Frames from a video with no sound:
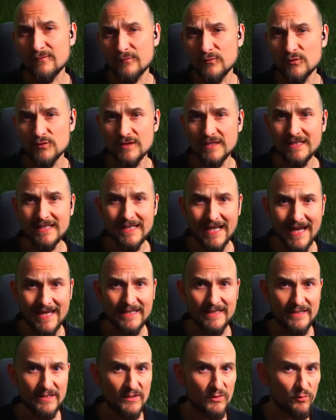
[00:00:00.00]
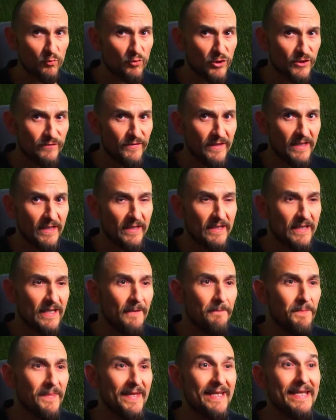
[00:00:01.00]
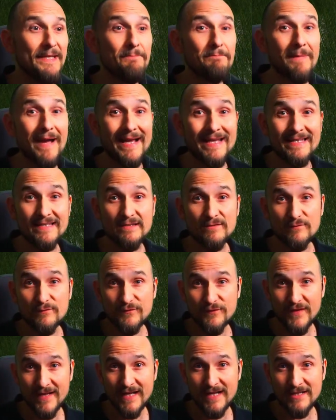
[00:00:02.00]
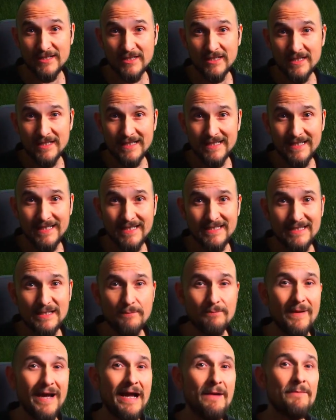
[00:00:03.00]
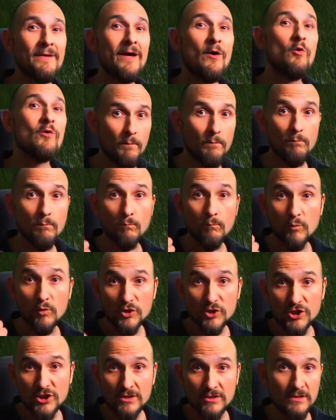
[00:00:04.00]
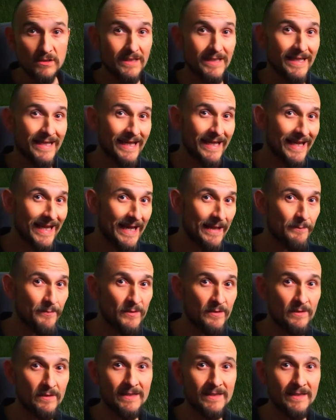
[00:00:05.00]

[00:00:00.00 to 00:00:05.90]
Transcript: In most cases, the barbel also really likes to go on fishy flavors, mussel, crab,